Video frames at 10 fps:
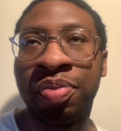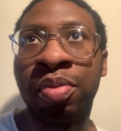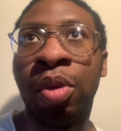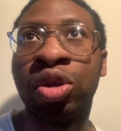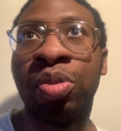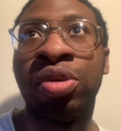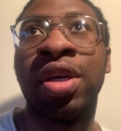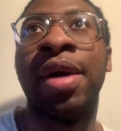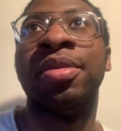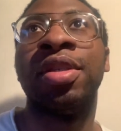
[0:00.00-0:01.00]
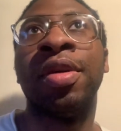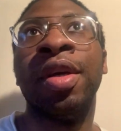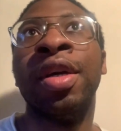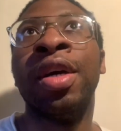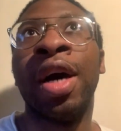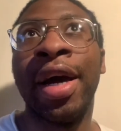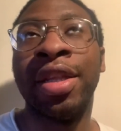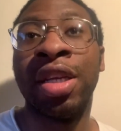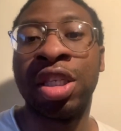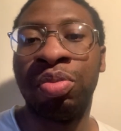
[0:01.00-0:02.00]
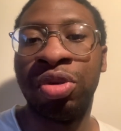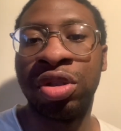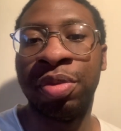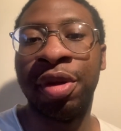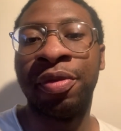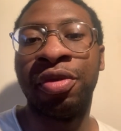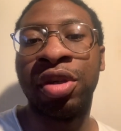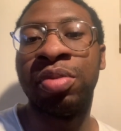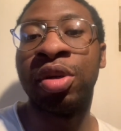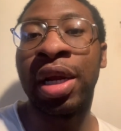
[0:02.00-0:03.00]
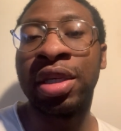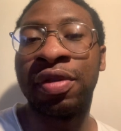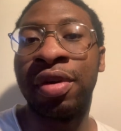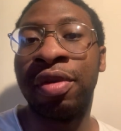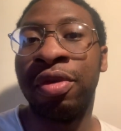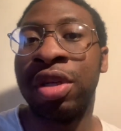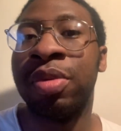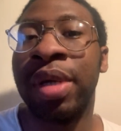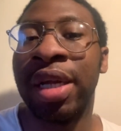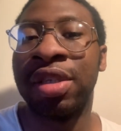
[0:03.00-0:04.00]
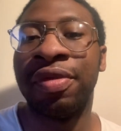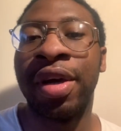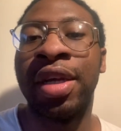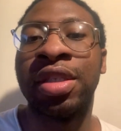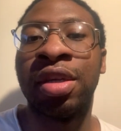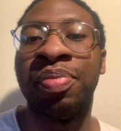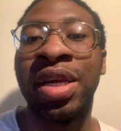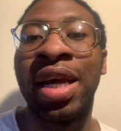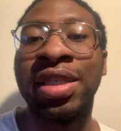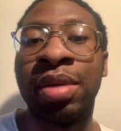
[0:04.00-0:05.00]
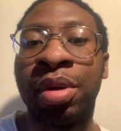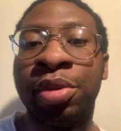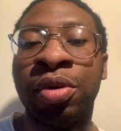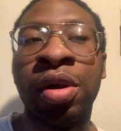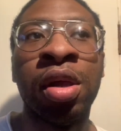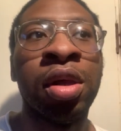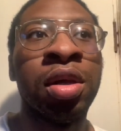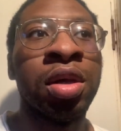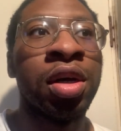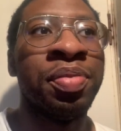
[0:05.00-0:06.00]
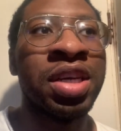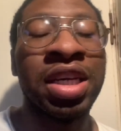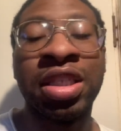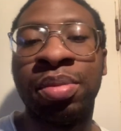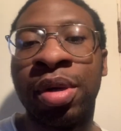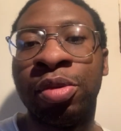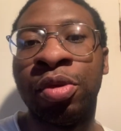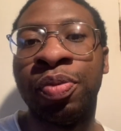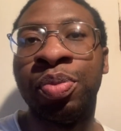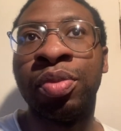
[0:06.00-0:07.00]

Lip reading: multiple times higher than it's supposed to be for it to be classified as an asset bubble. An asset bubble,